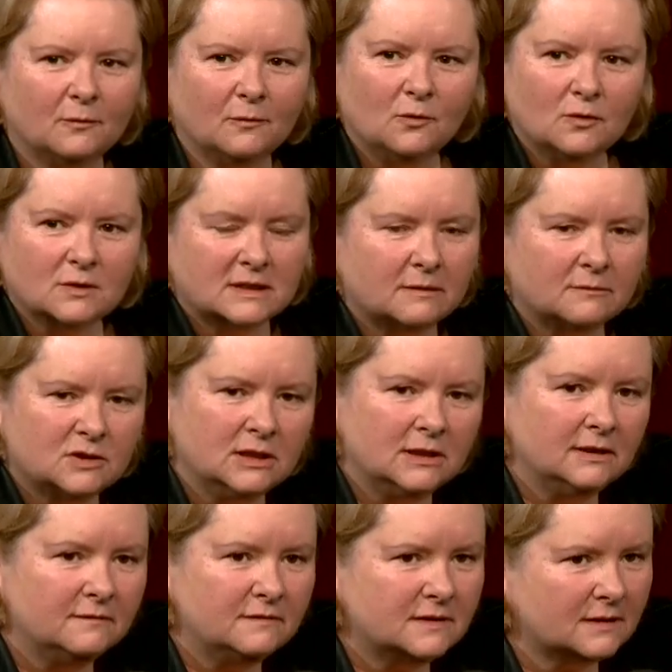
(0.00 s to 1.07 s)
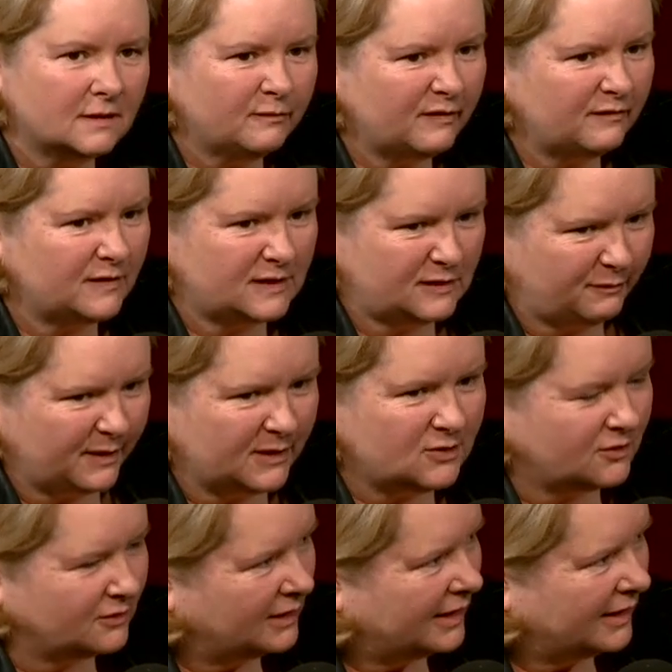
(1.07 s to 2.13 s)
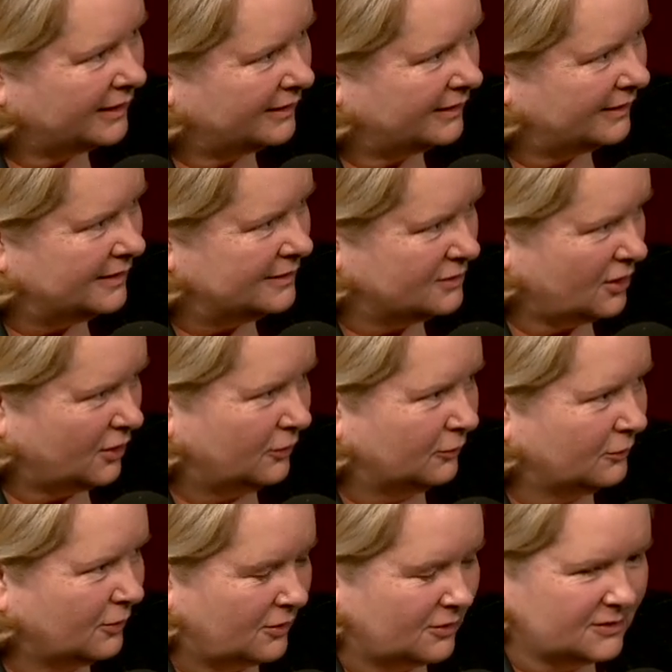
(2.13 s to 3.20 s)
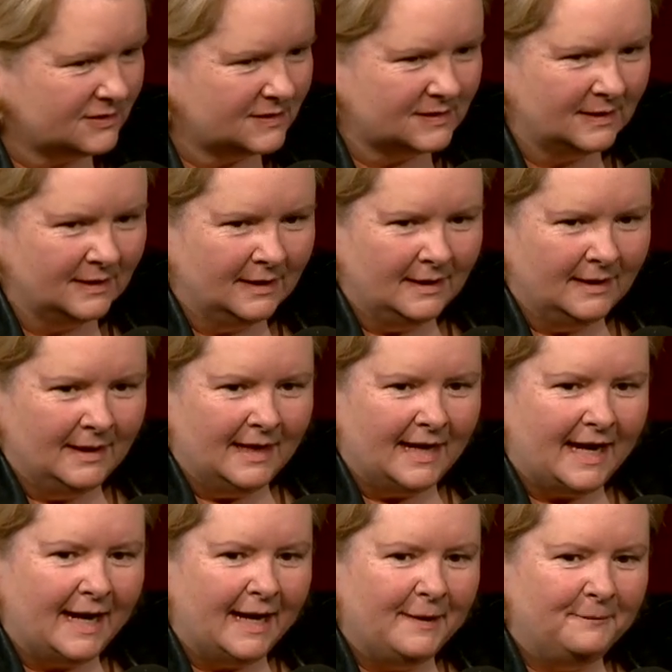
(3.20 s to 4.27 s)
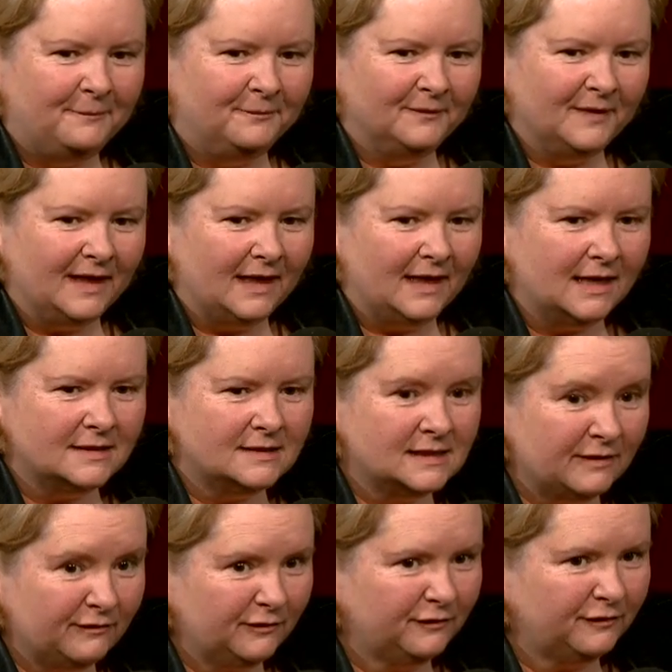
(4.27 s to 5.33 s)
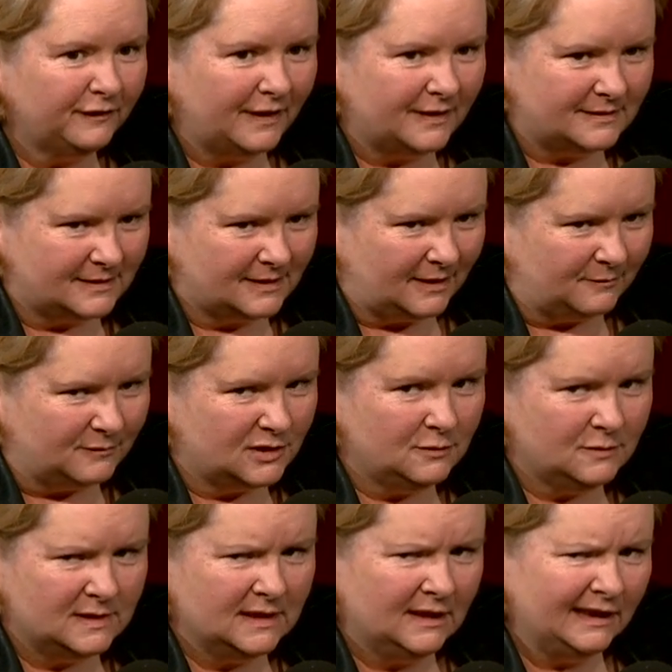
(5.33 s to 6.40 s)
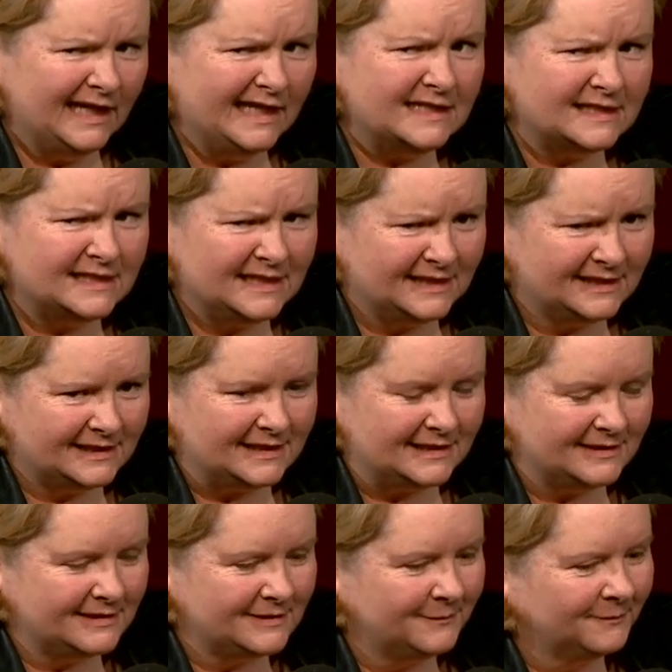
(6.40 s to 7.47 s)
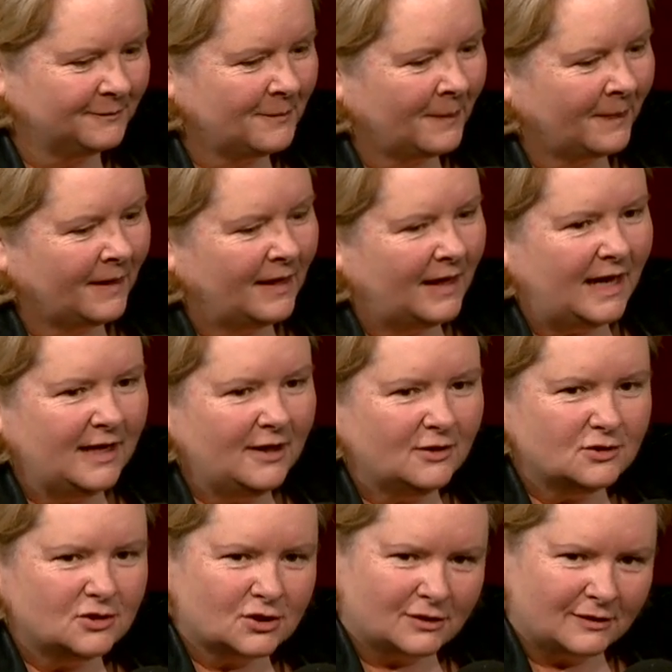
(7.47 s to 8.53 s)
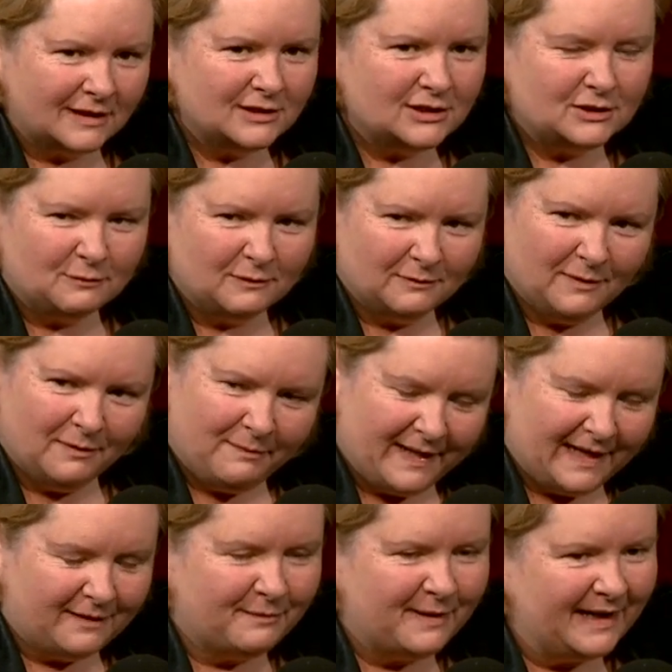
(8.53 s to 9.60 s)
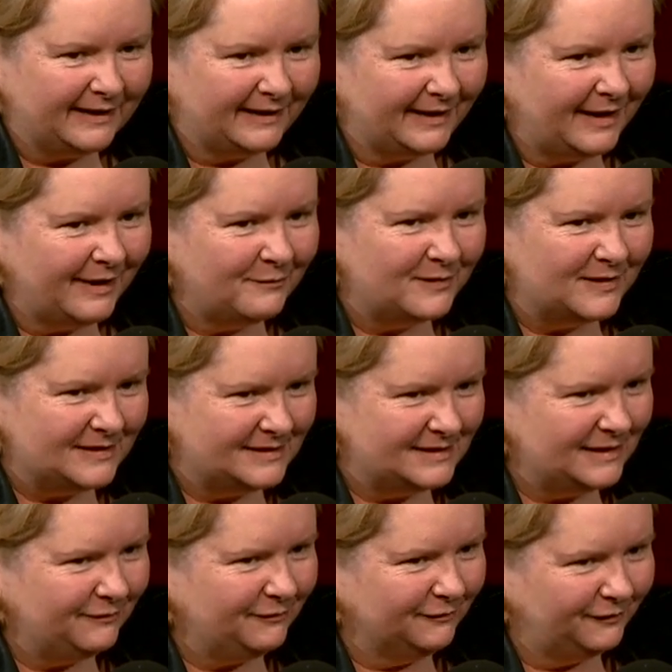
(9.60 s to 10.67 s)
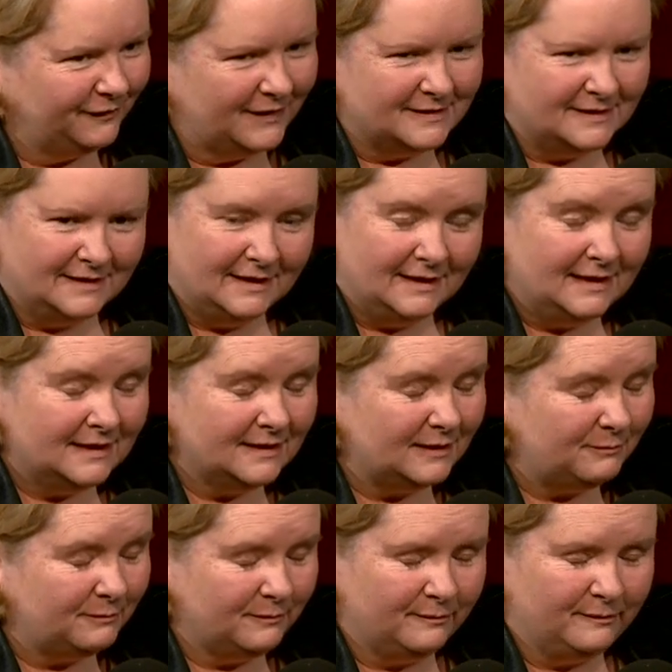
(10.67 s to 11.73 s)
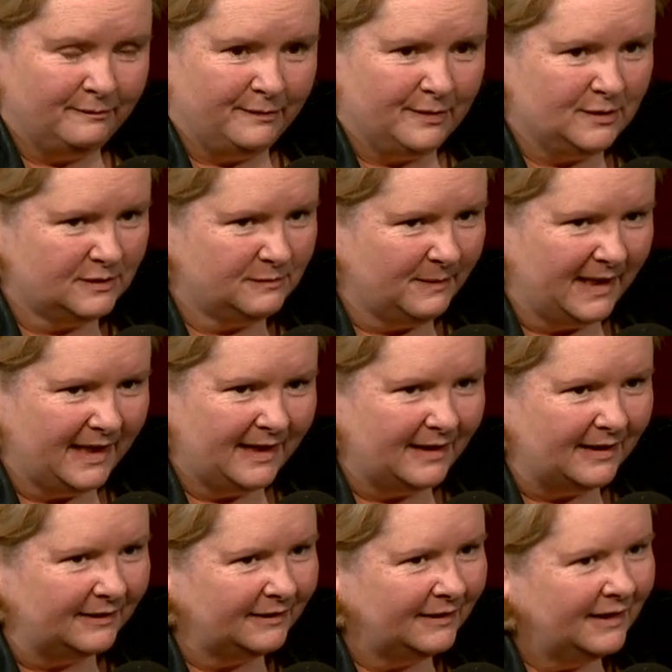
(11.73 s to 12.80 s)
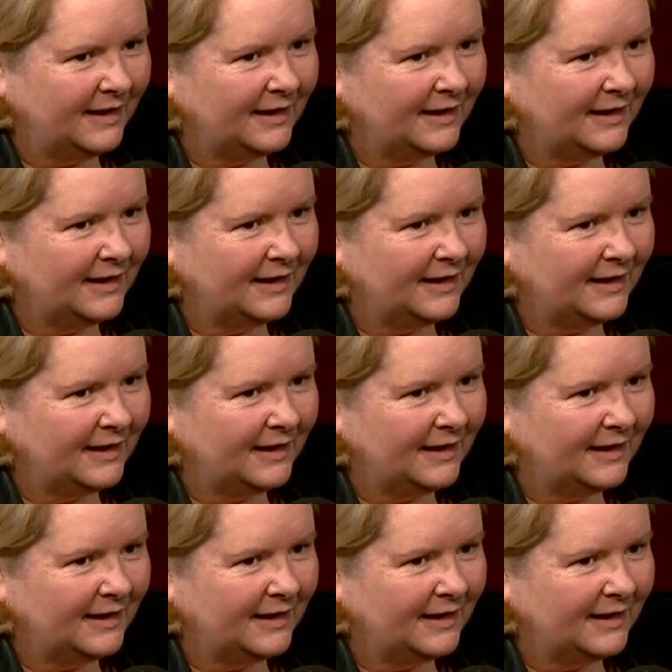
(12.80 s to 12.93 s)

walked up. She lived above the Spud-U-Like in Toll Cross, um, seven flights up. She was in her late sixties, and I trudged with my backpack up these seven flights. They nearly burst my heart.